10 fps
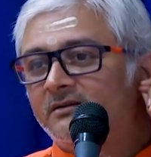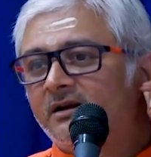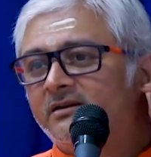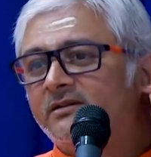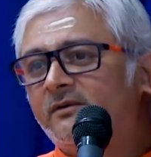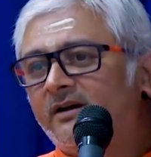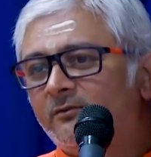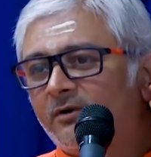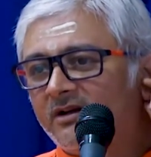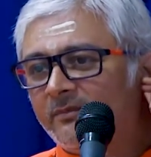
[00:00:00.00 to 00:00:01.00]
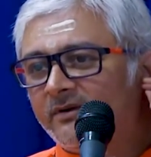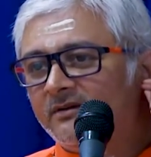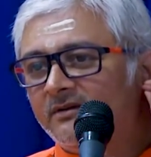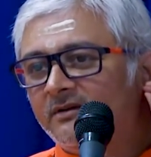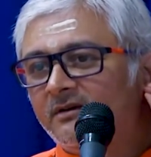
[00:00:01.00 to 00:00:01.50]
I said, why? What
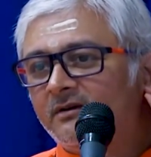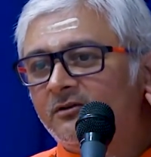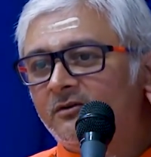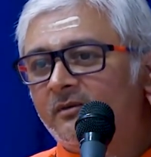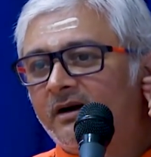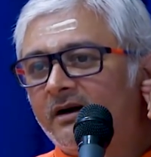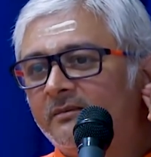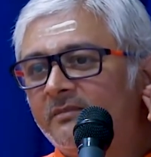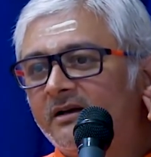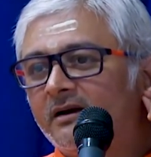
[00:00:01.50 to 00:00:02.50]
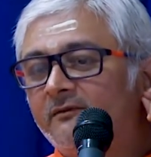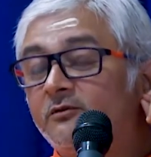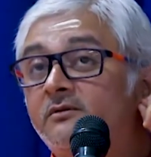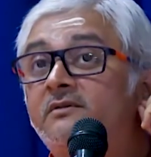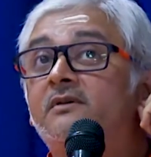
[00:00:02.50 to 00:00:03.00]
happened? No, I might have
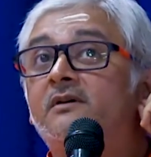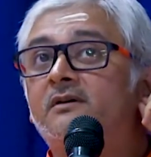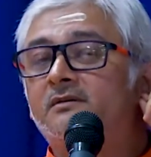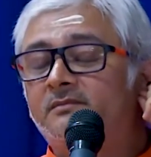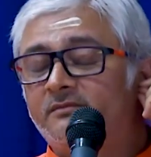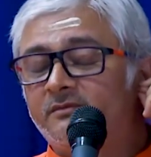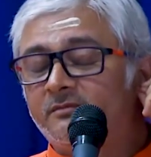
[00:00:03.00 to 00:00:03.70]
to